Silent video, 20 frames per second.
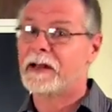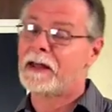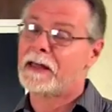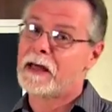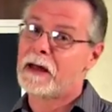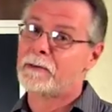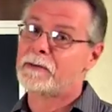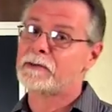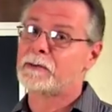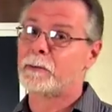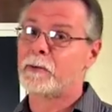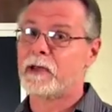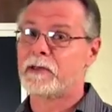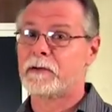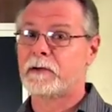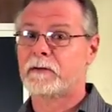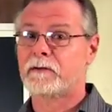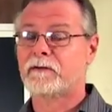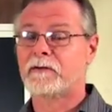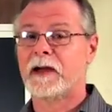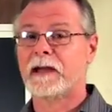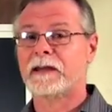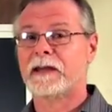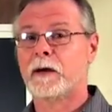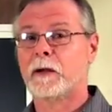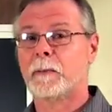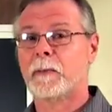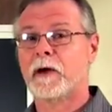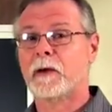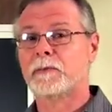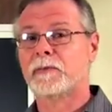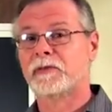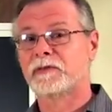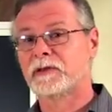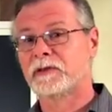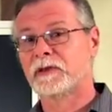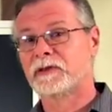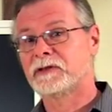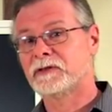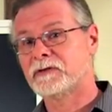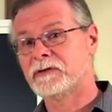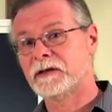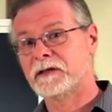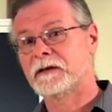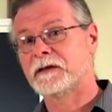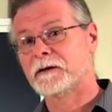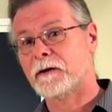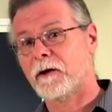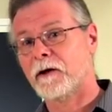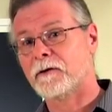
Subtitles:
that was a way you could find out about music that you didn't